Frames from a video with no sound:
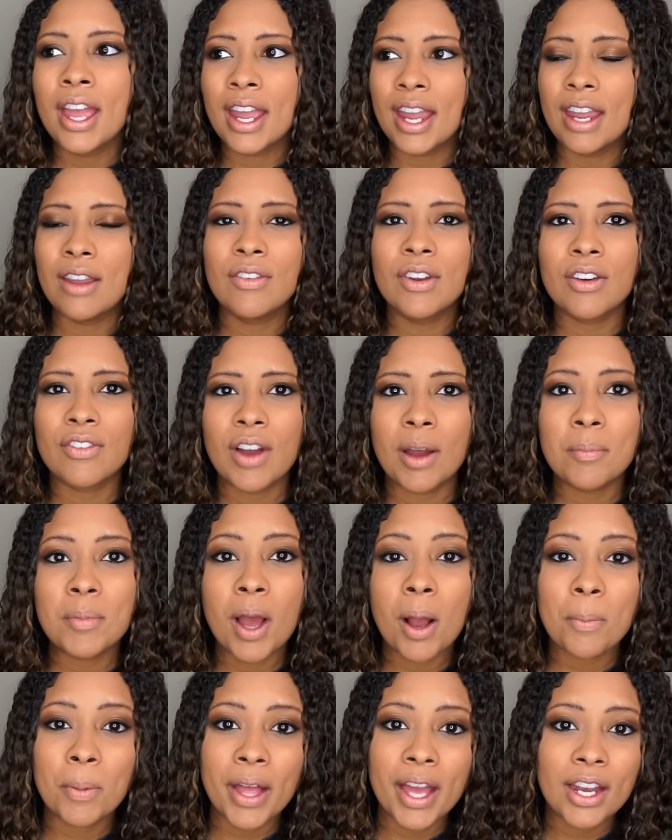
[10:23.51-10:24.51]
Even if I'm
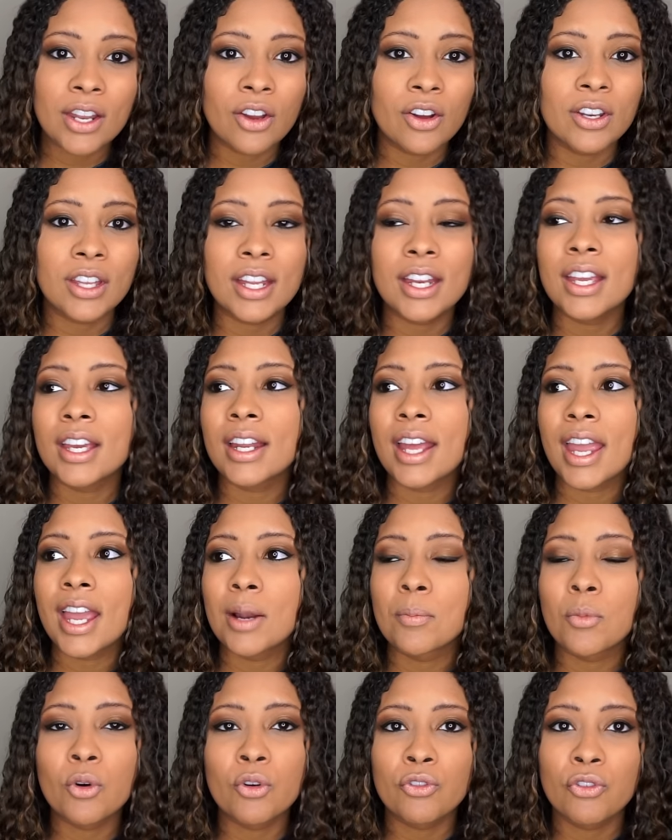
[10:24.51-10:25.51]
not planning on getting an
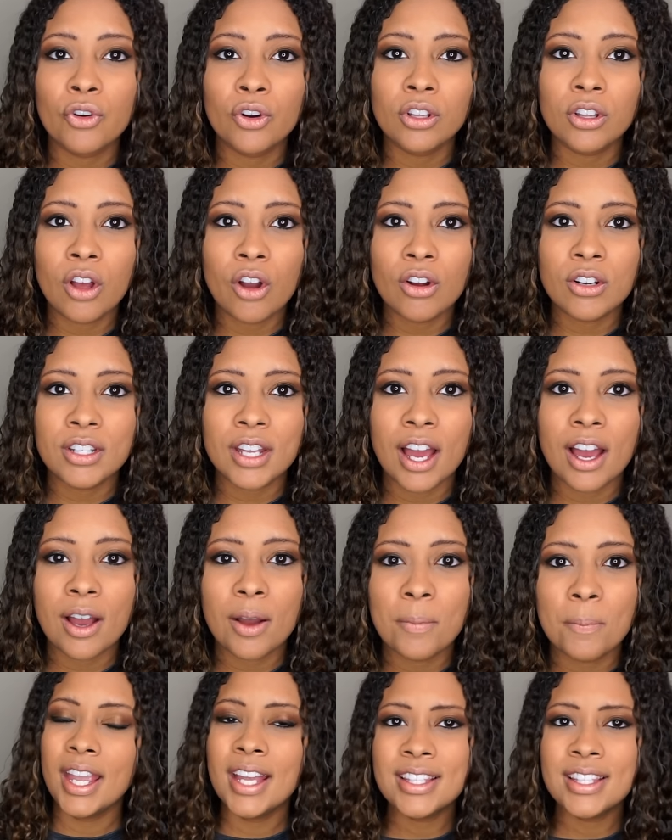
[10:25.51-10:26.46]
animal for a long time,